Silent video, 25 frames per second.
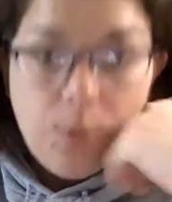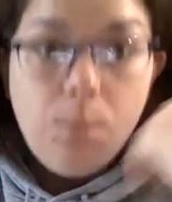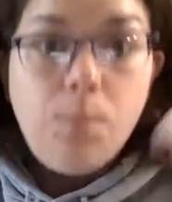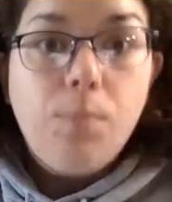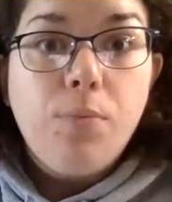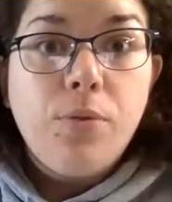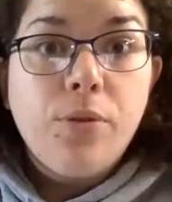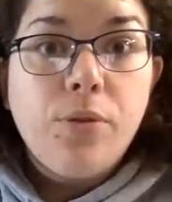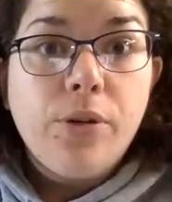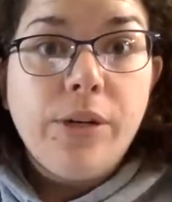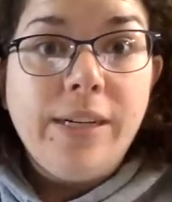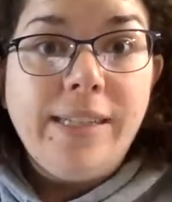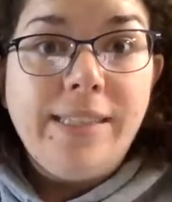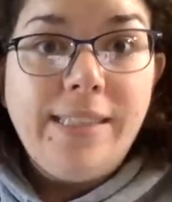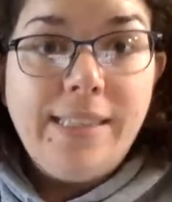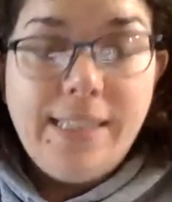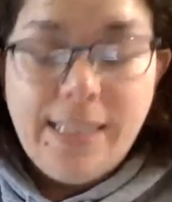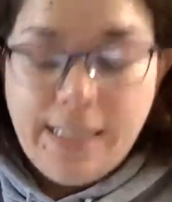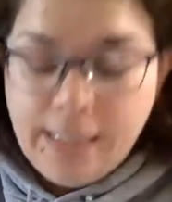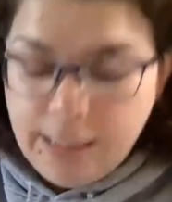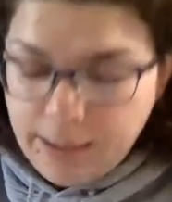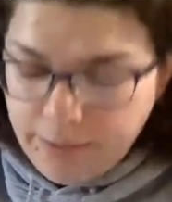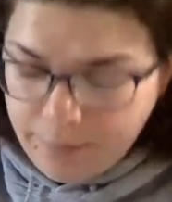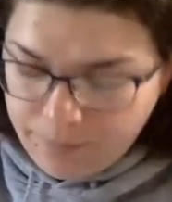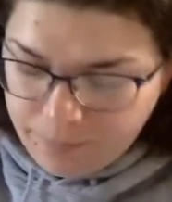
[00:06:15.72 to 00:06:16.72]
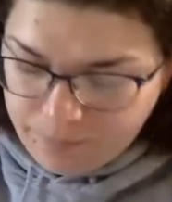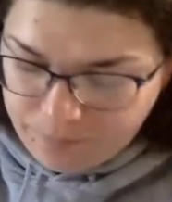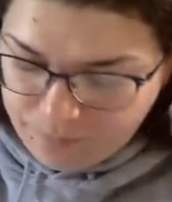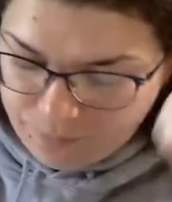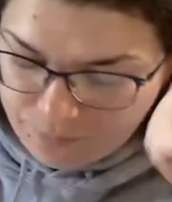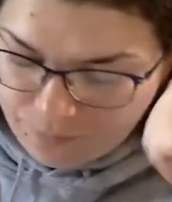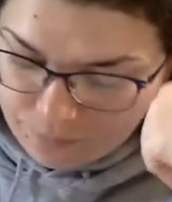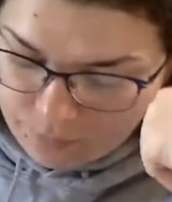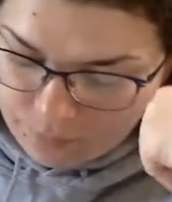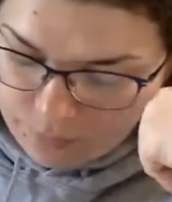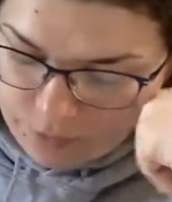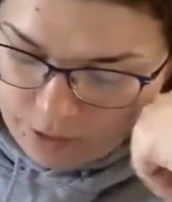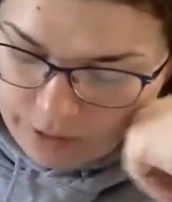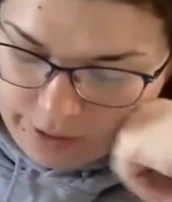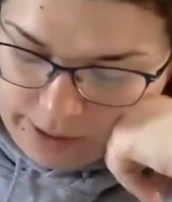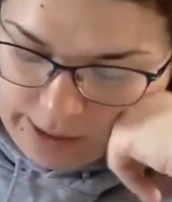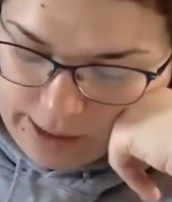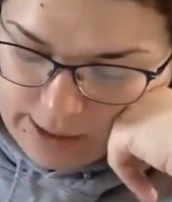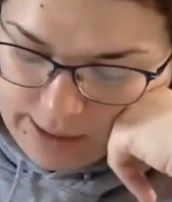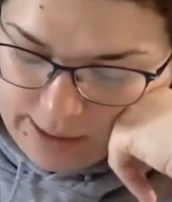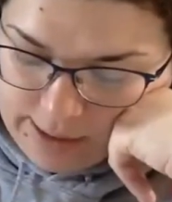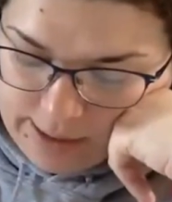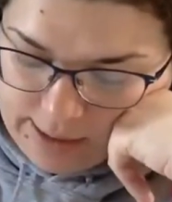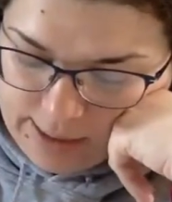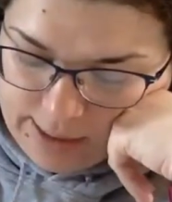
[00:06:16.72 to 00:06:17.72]
pretty,
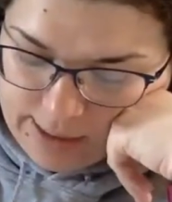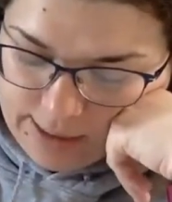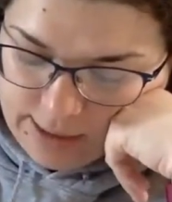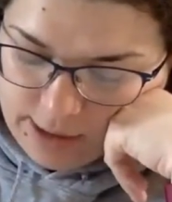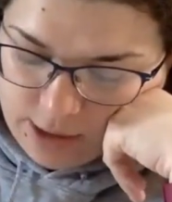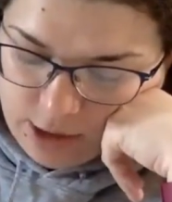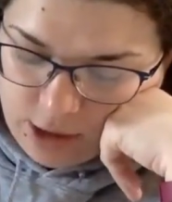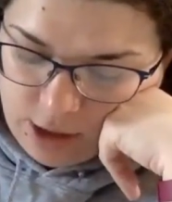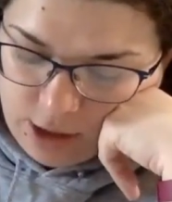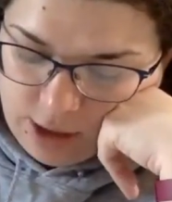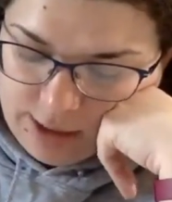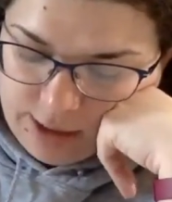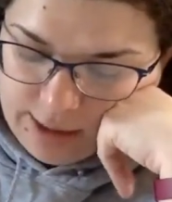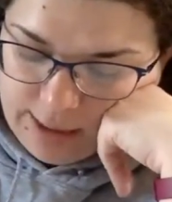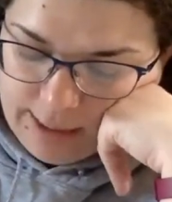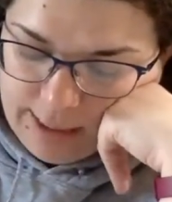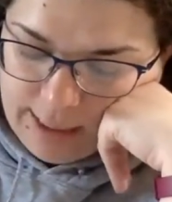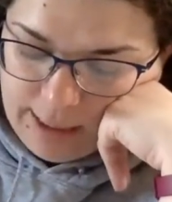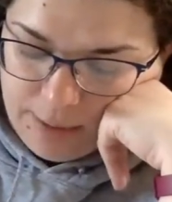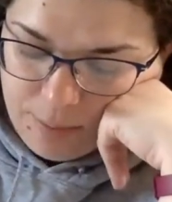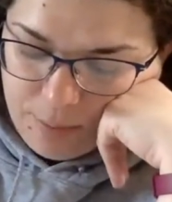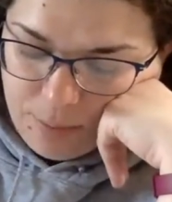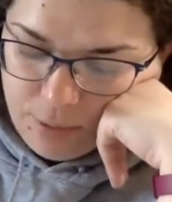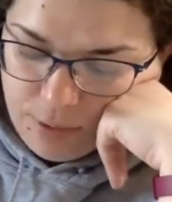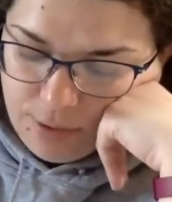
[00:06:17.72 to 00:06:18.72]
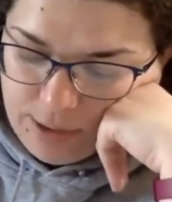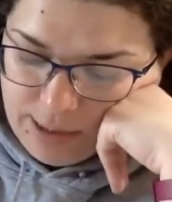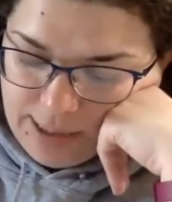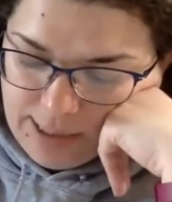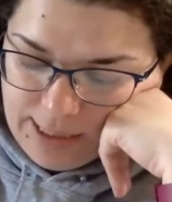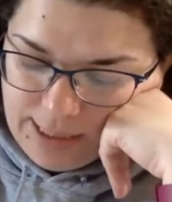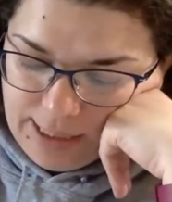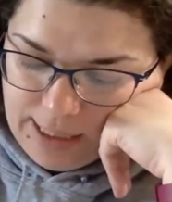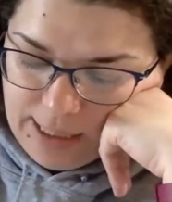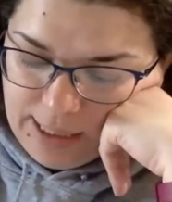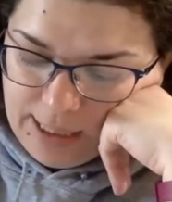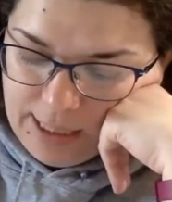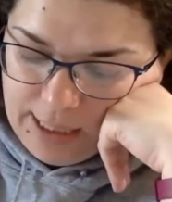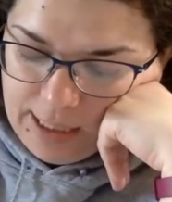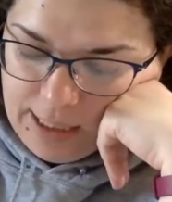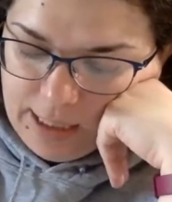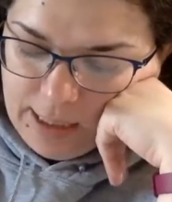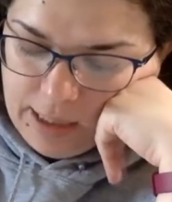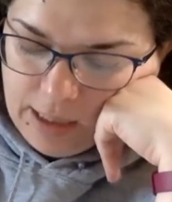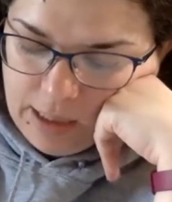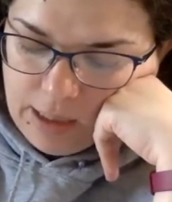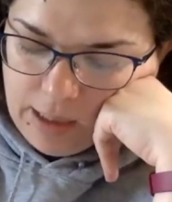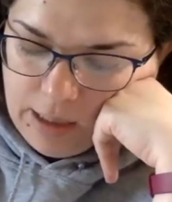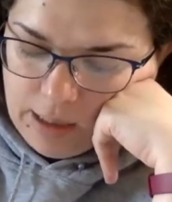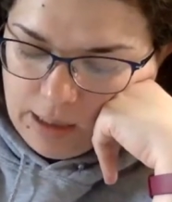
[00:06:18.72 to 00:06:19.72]
because things start to get
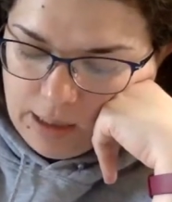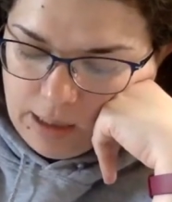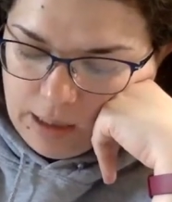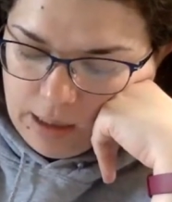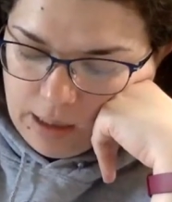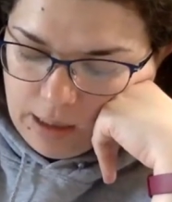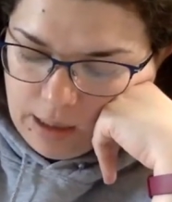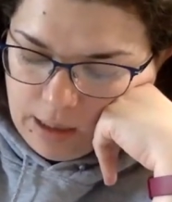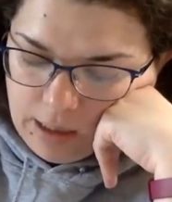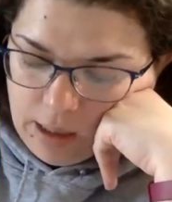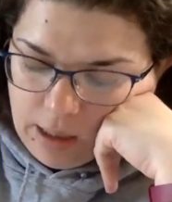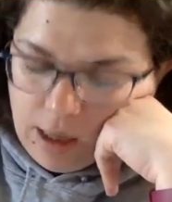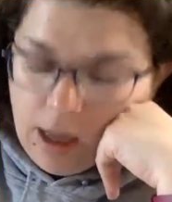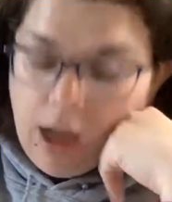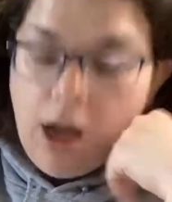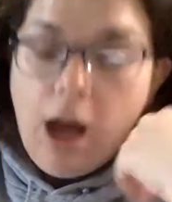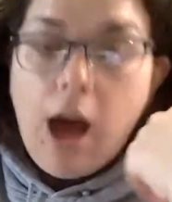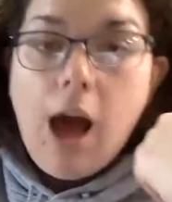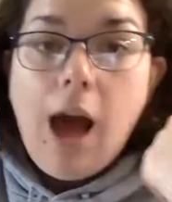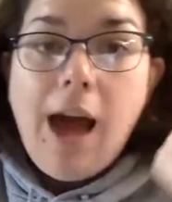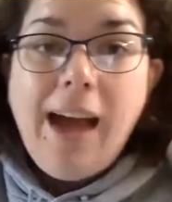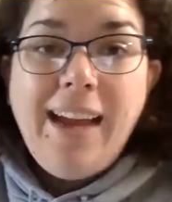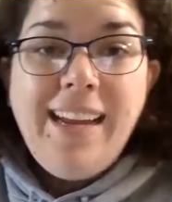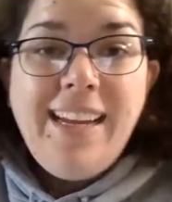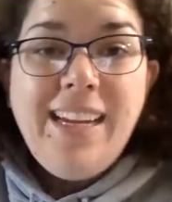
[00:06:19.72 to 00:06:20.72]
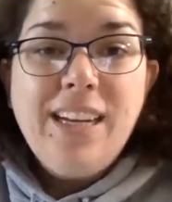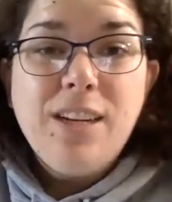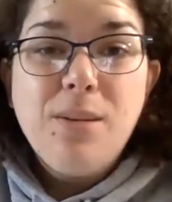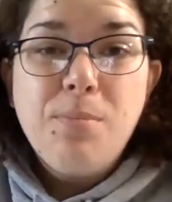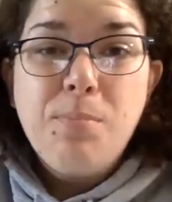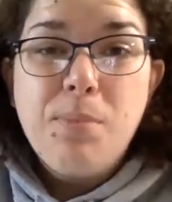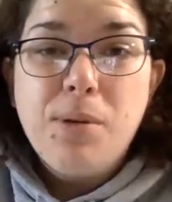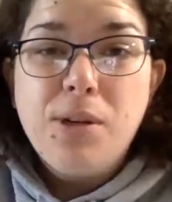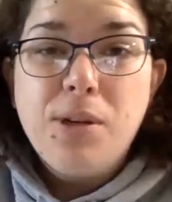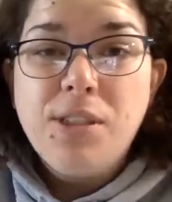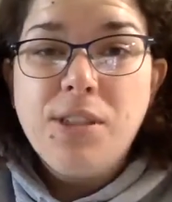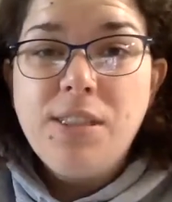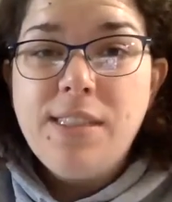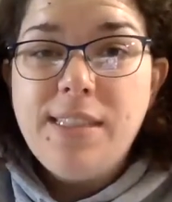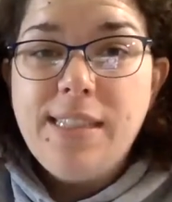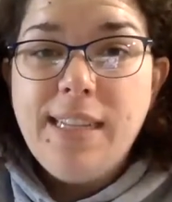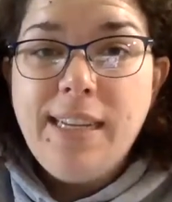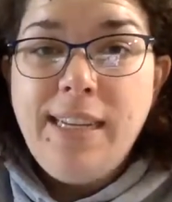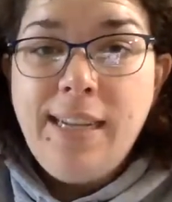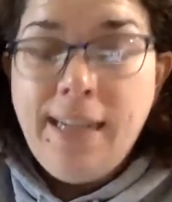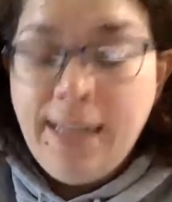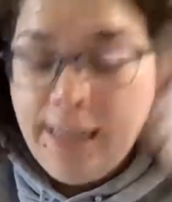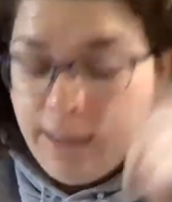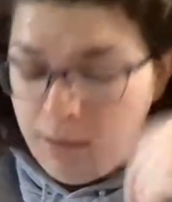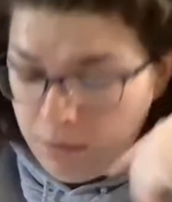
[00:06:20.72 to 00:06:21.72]
pretty. I hear birds
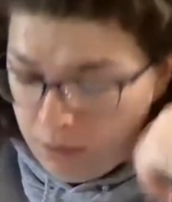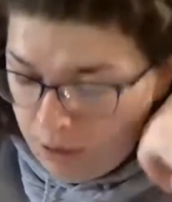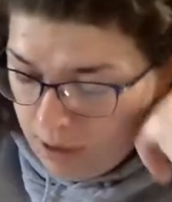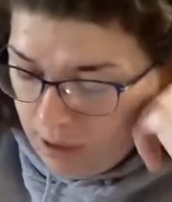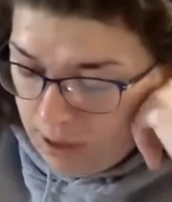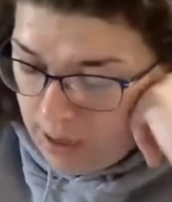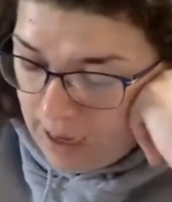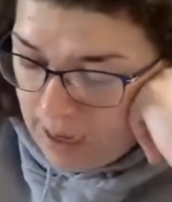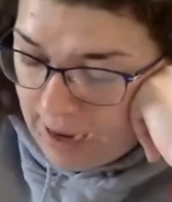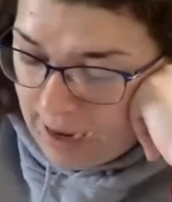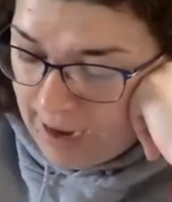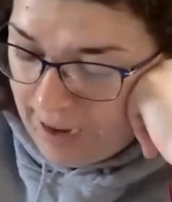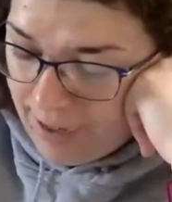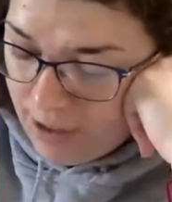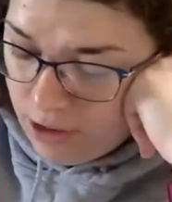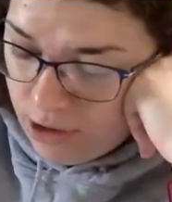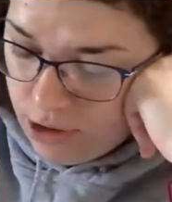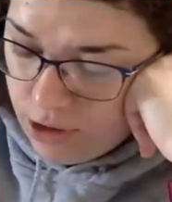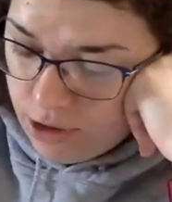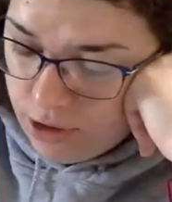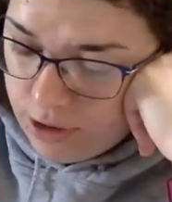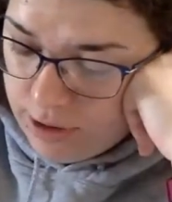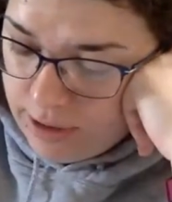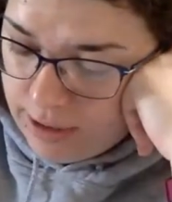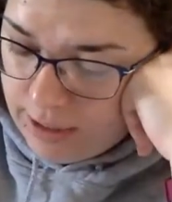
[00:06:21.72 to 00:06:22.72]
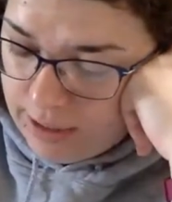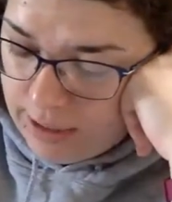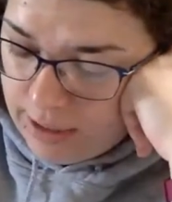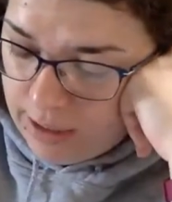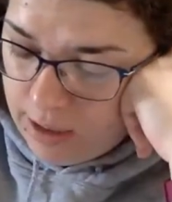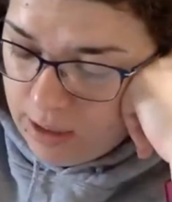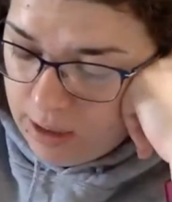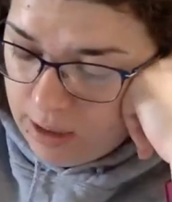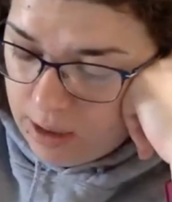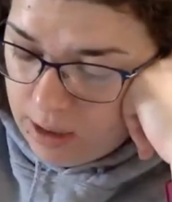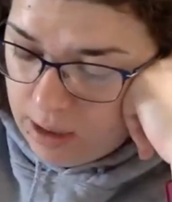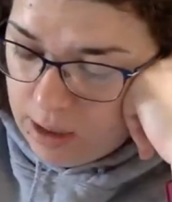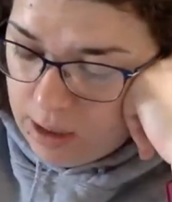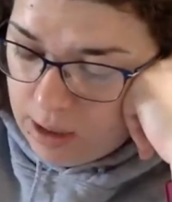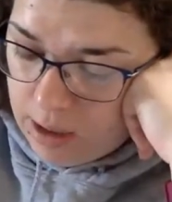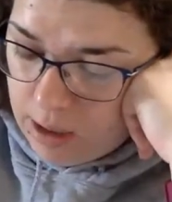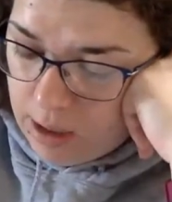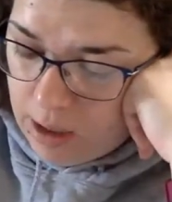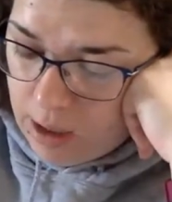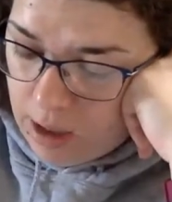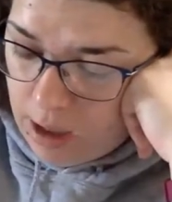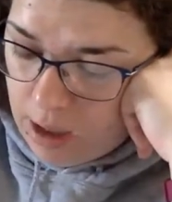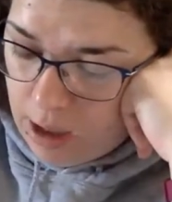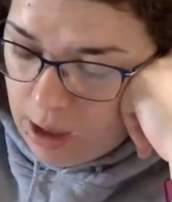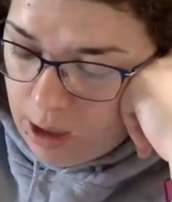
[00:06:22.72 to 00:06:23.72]
singing. Actually,
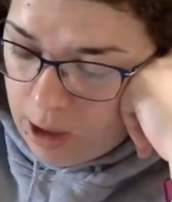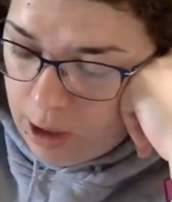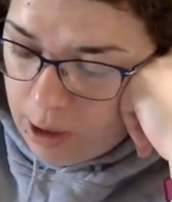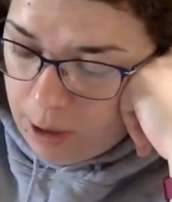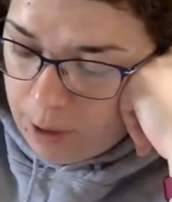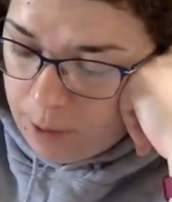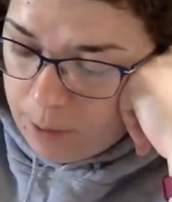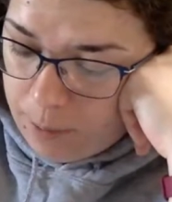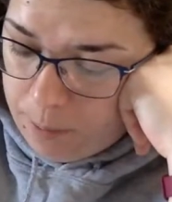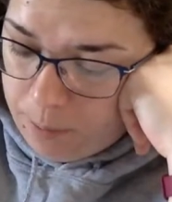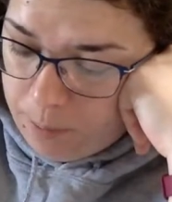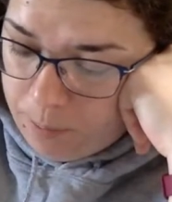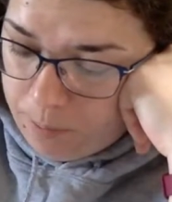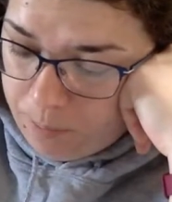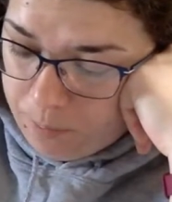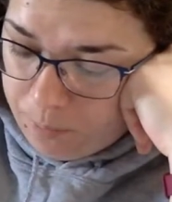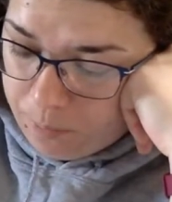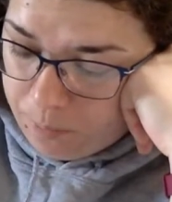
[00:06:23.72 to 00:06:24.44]
um,